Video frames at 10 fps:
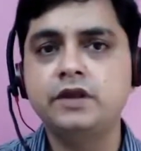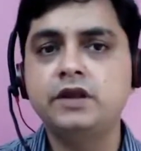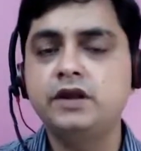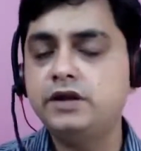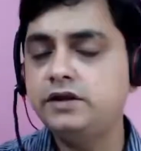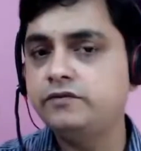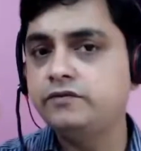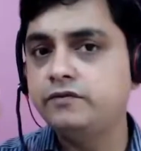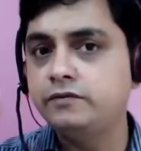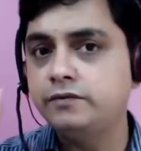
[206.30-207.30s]
It is
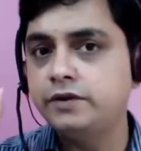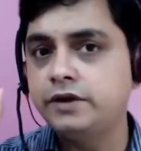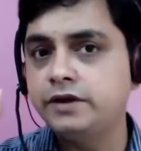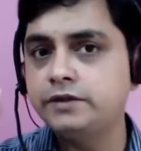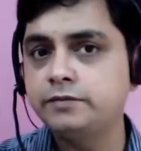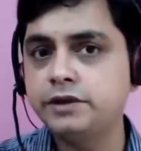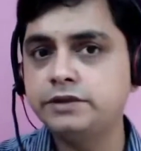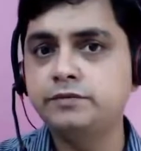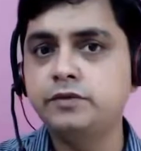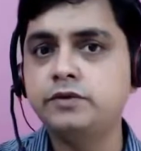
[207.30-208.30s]
it is much
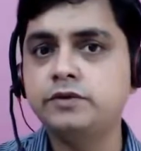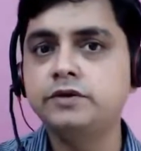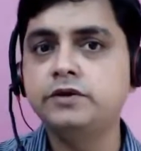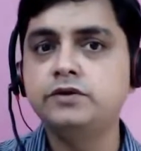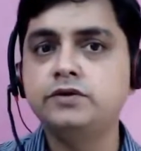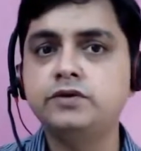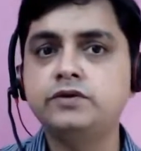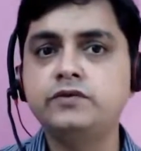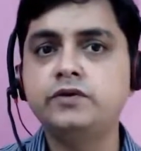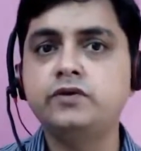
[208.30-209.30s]
more
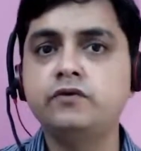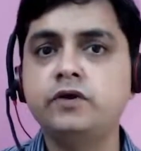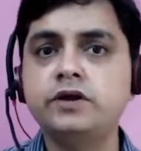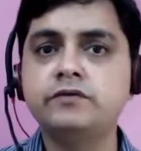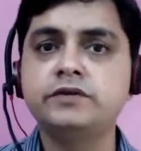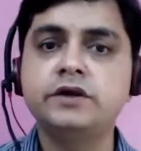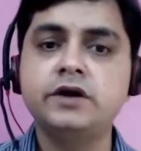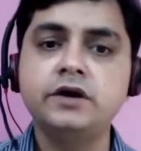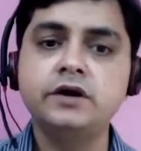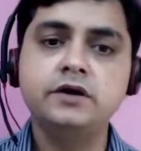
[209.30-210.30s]
useful to work with
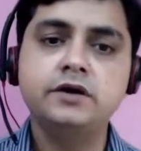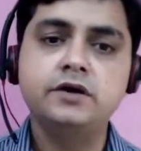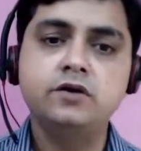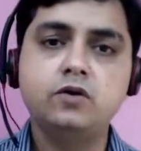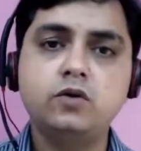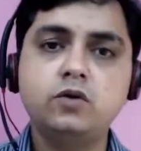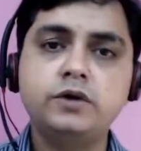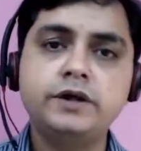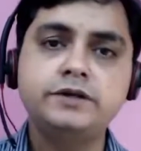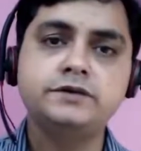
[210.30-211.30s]
the
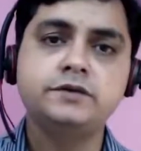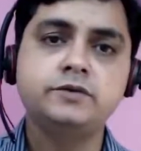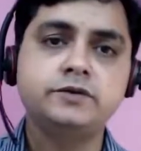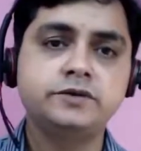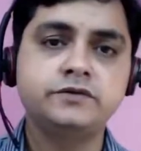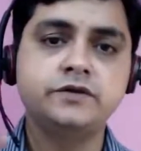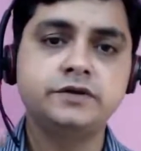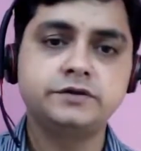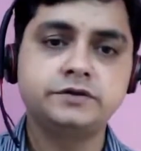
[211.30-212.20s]
oldest emotions first,